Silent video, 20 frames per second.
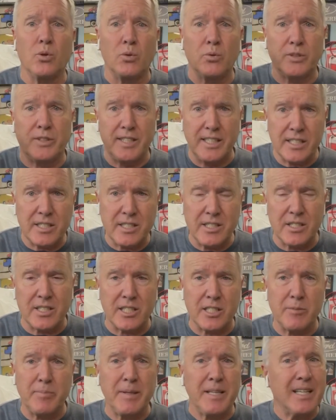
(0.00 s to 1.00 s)

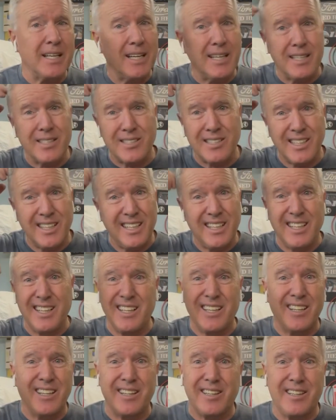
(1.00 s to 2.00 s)
distances because
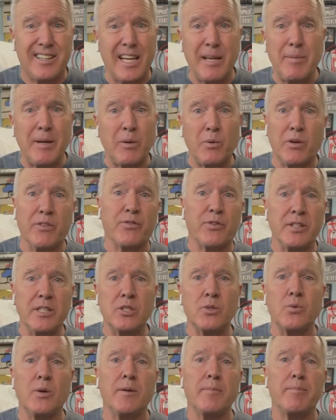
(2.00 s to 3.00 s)
they might work for
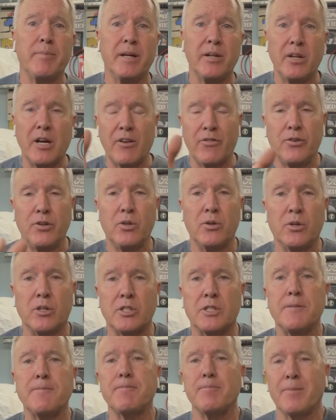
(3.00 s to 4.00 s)
this one, but not for
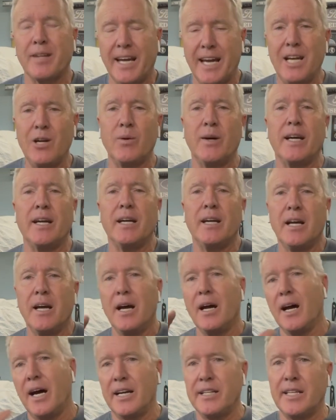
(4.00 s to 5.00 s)
yours. Anyway,
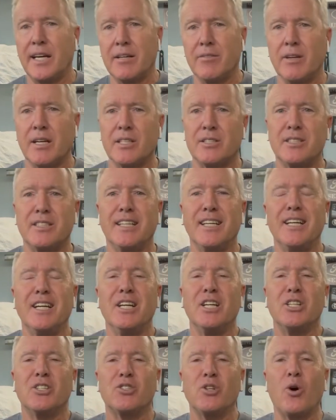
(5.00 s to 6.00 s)
I digressed.
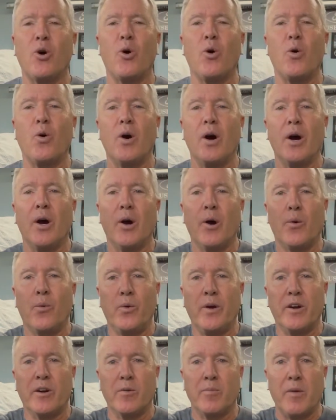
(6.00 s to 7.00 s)
So
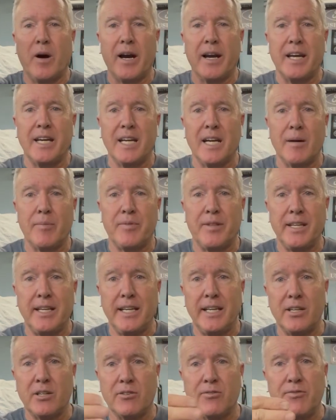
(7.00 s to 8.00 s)
we're mocking up the
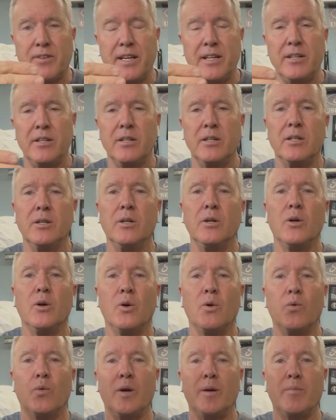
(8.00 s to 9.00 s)
inner fender,
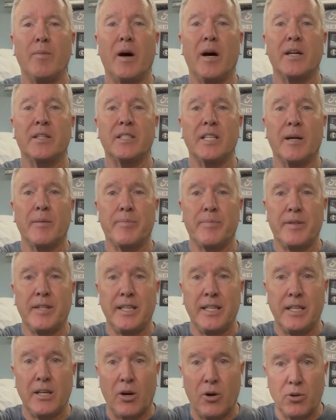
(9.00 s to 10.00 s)
we mocked up
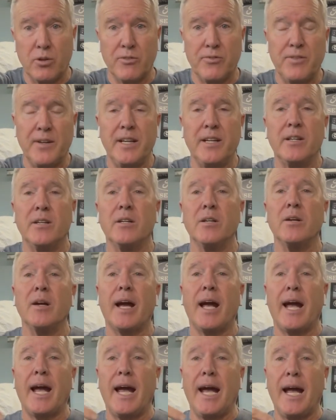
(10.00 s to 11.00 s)
the outer fender
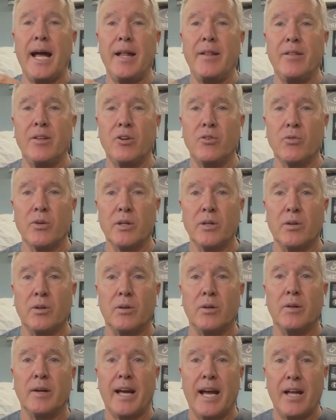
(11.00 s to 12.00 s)
and the grille
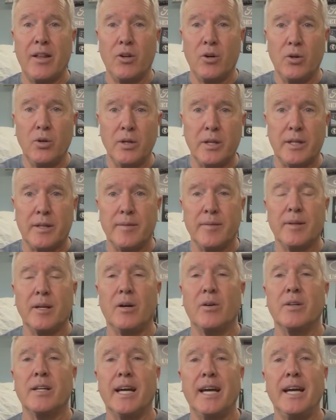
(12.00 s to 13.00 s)
and the hood,
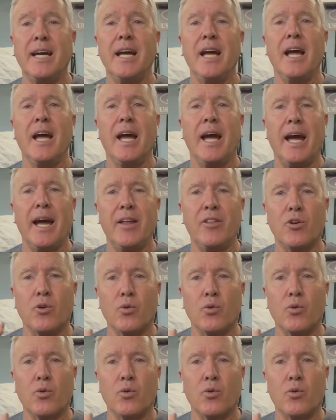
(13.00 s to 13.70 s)
okay? And the